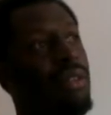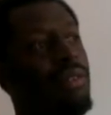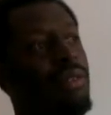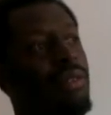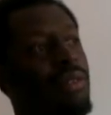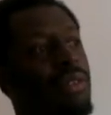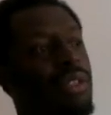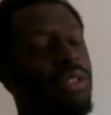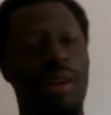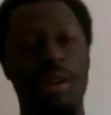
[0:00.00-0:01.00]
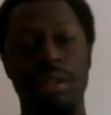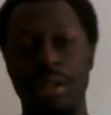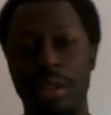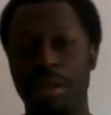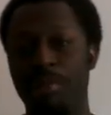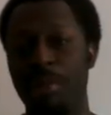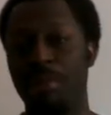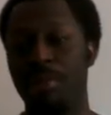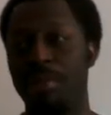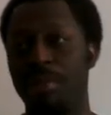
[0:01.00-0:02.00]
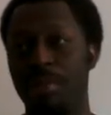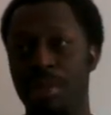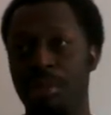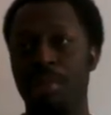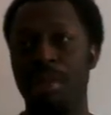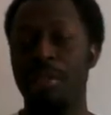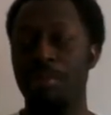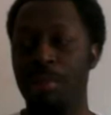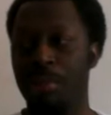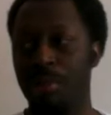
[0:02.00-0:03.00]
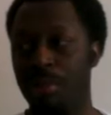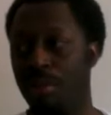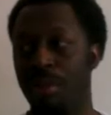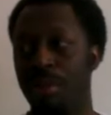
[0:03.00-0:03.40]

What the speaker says: it's hard to explain to people